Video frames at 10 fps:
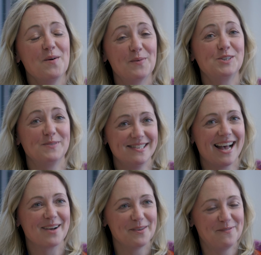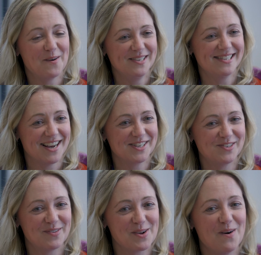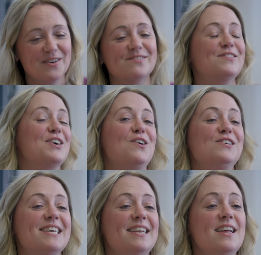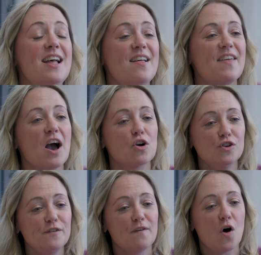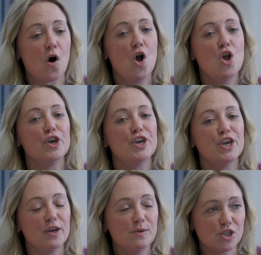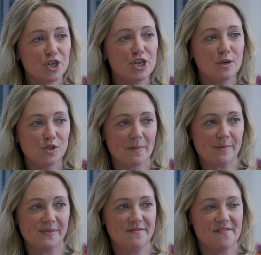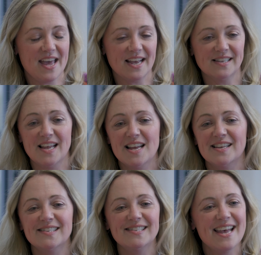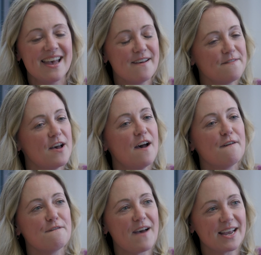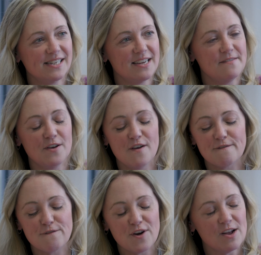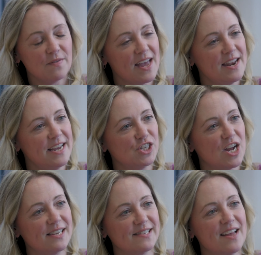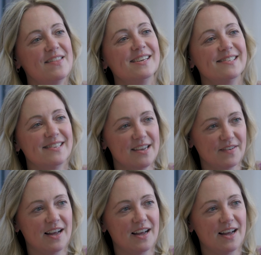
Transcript: which we sang before we started recording. They are good for huge amounts of things, safe, effective, free on the NHS, and they save